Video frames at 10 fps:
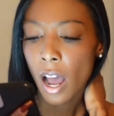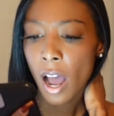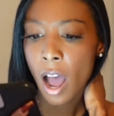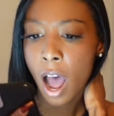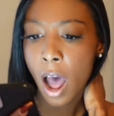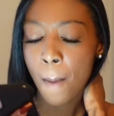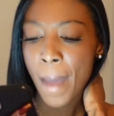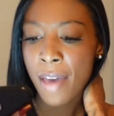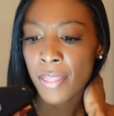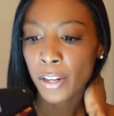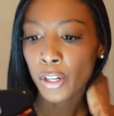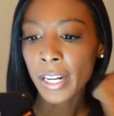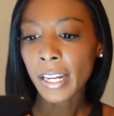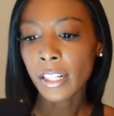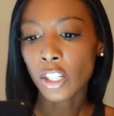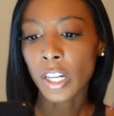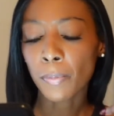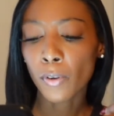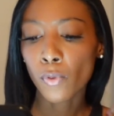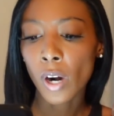Um, and then you can get it
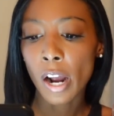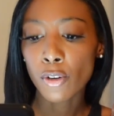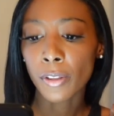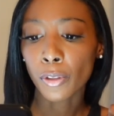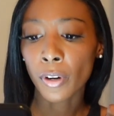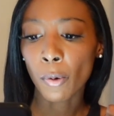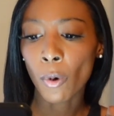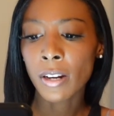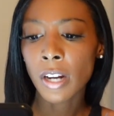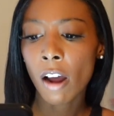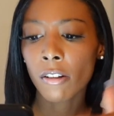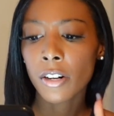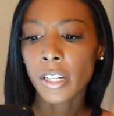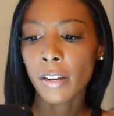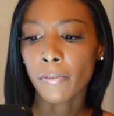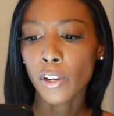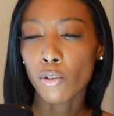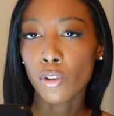cheaper for $131 if you